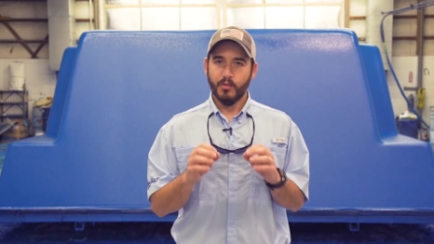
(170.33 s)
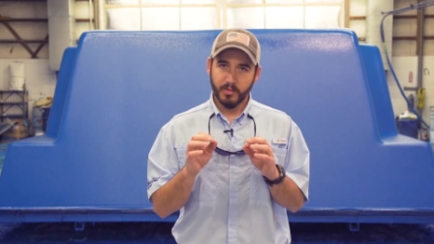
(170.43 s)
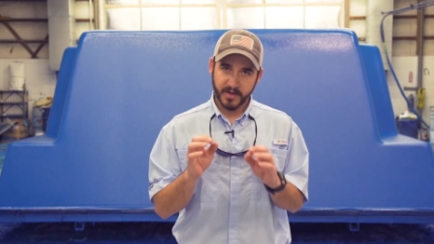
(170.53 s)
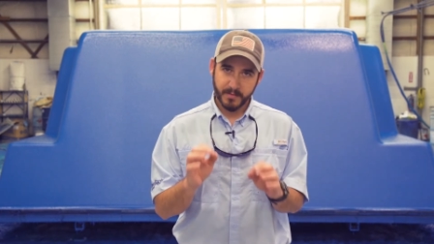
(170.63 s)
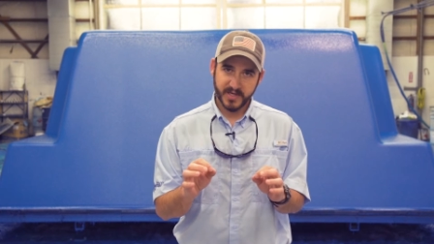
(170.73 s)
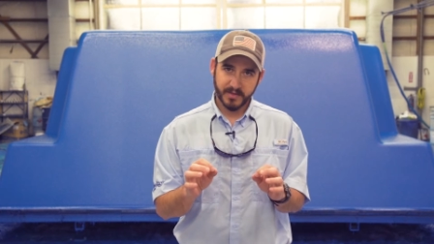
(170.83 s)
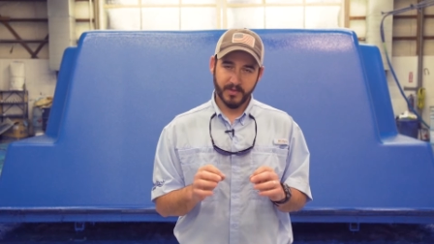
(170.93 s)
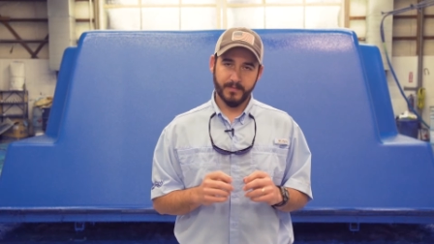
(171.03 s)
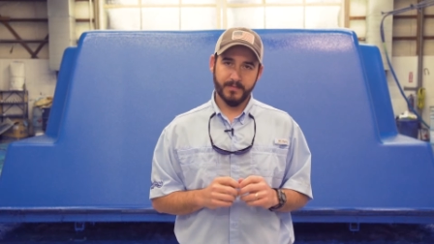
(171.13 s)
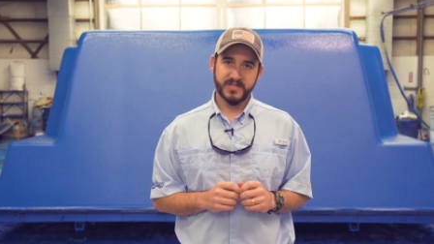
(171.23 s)
We want a
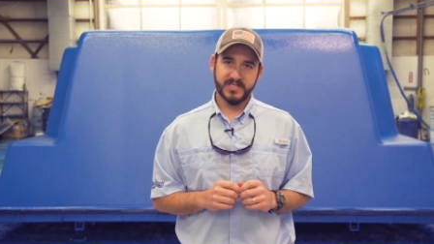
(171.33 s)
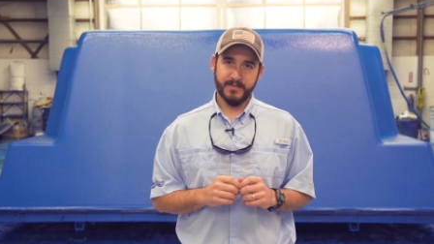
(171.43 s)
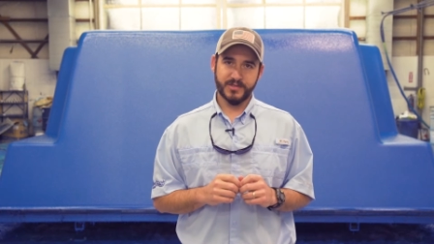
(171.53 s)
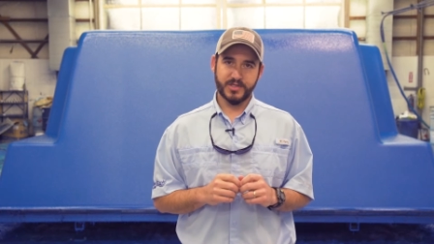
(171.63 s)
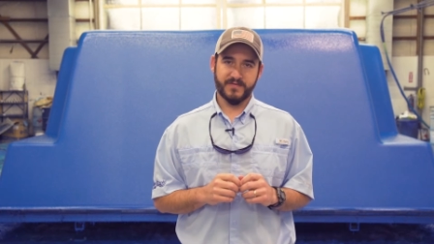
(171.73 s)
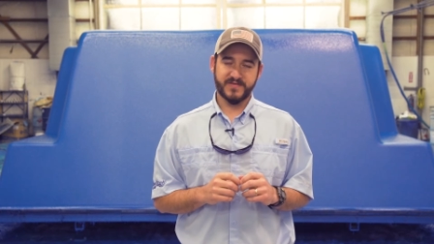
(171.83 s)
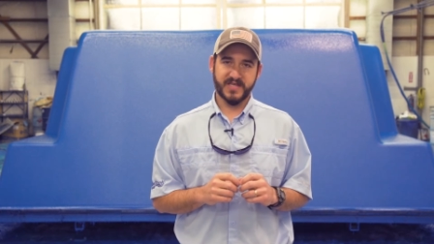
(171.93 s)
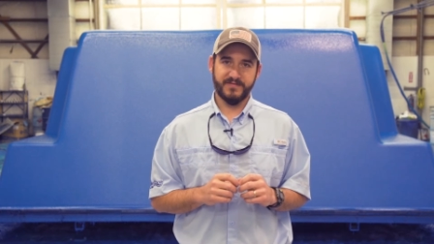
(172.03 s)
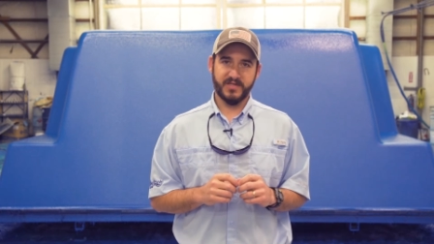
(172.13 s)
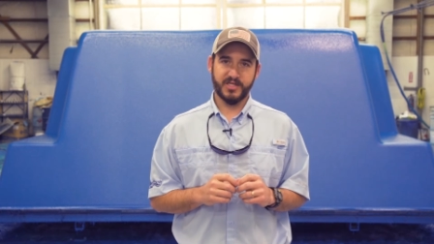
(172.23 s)
minimum temperature of
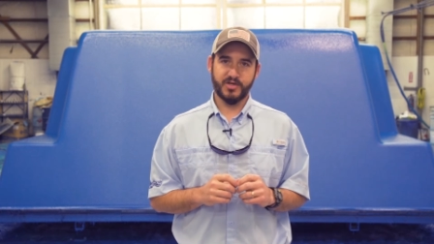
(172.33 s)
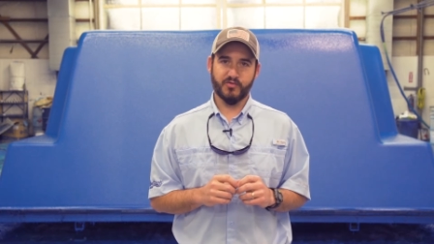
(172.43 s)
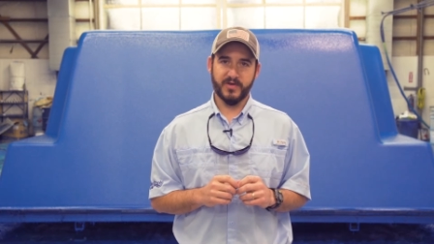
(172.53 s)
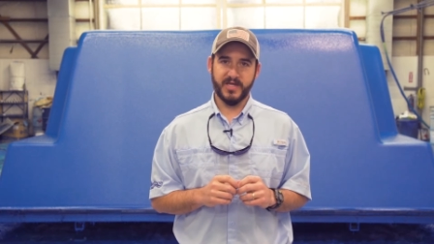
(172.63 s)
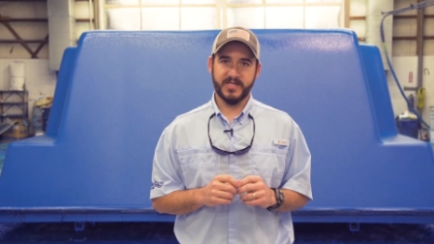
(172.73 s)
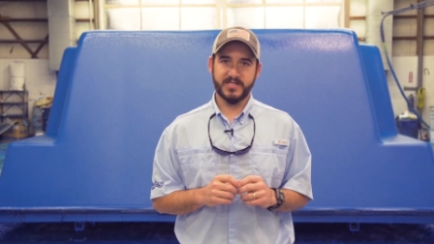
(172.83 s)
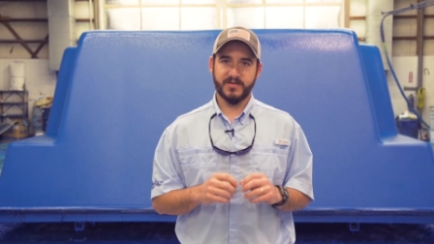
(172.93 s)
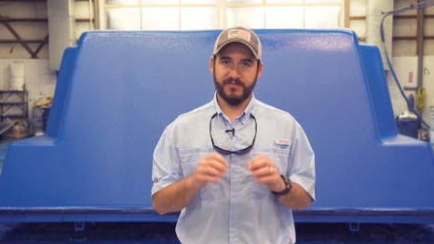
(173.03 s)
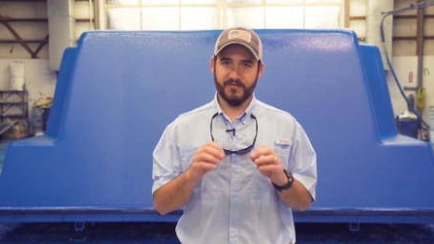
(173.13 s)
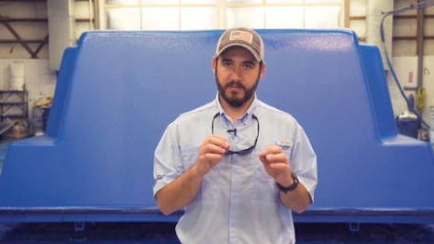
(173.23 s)
70
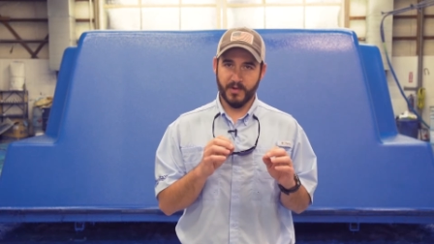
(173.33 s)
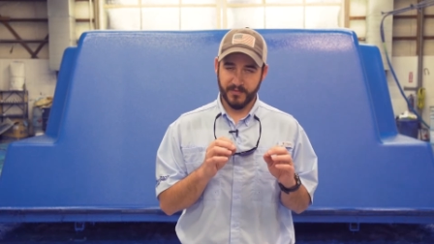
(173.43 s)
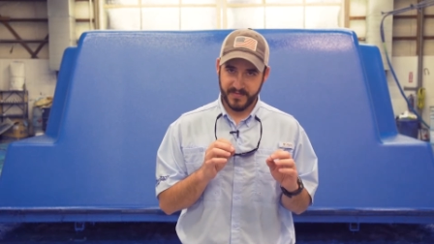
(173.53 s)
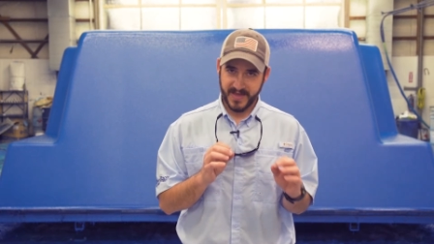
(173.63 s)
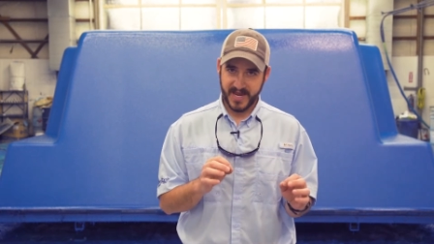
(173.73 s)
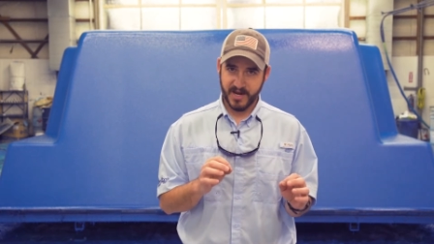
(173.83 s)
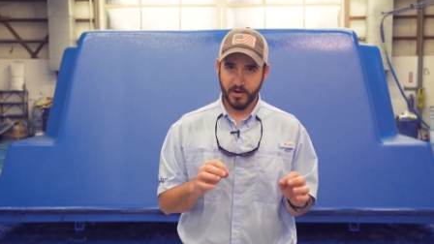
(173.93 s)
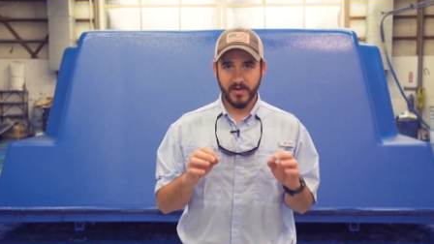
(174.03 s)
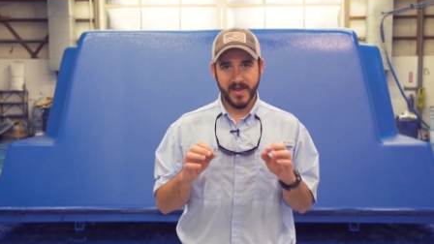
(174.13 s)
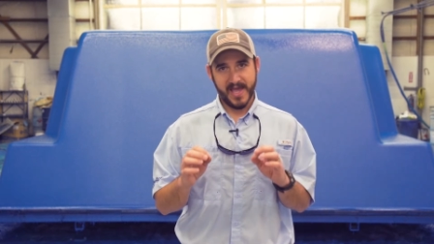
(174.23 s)
degrees for both
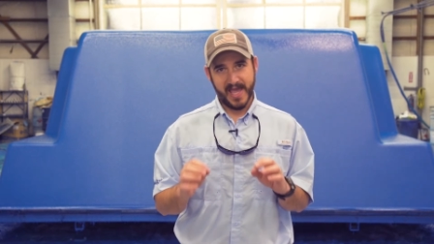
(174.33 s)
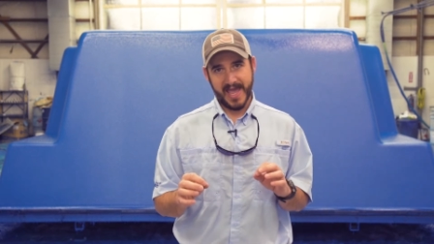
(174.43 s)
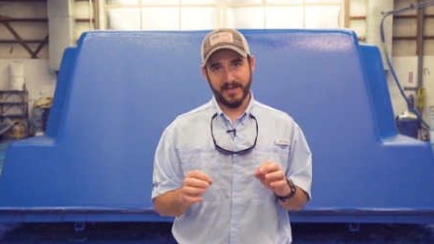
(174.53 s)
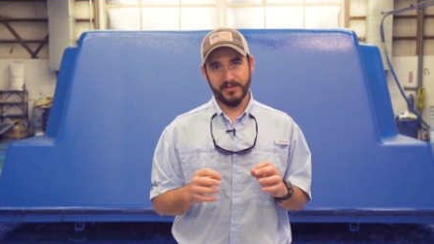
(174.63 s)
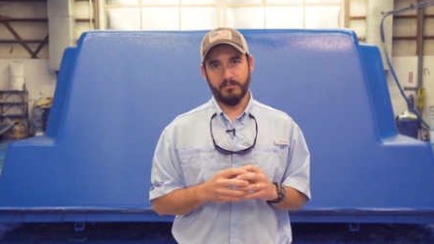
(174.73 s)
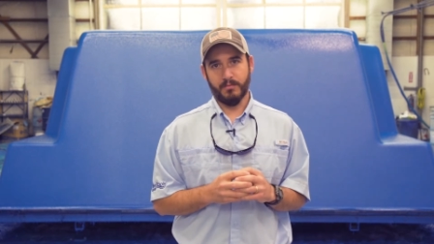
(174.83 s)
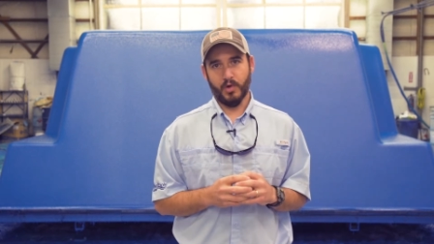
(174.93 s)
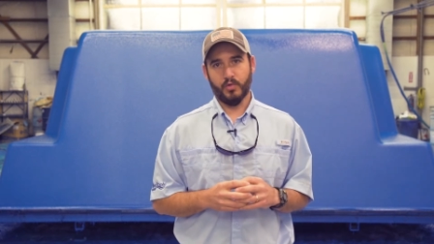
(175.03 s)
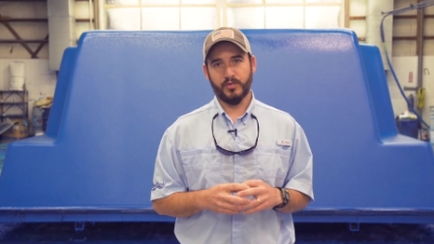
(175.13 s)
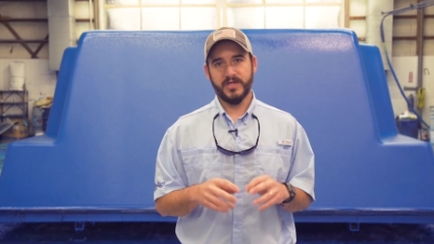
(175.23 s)
air and the
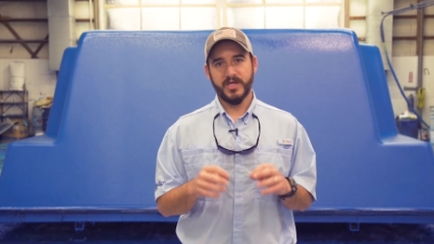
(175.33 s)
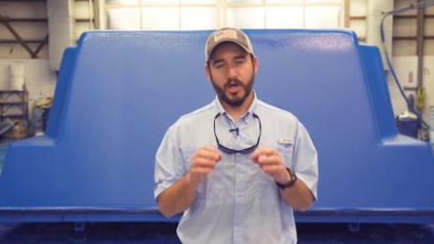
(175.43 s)
mold,